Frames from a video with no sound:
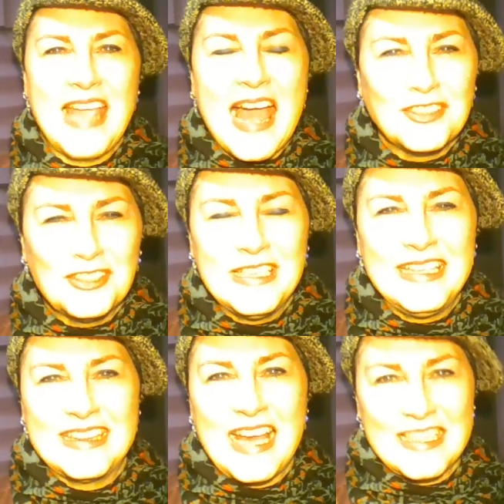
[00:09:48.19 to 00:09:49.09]

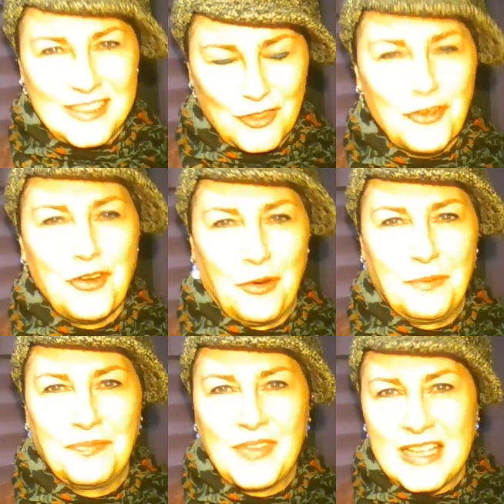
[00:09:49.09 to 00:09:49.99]
actually, that's true.
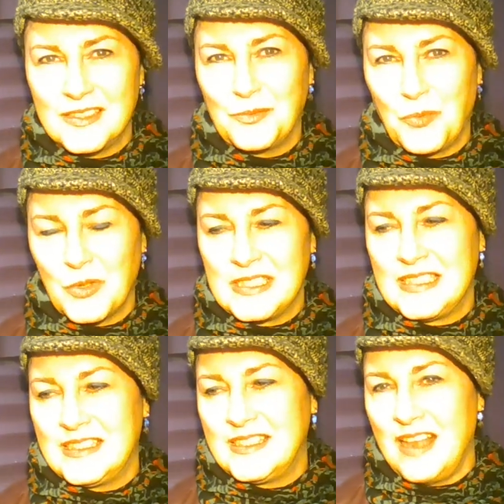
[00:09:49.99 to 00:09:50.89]
That's what
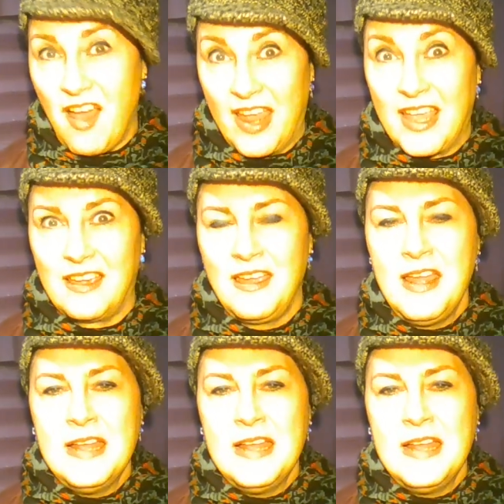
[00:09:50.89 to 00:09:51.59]
it's like.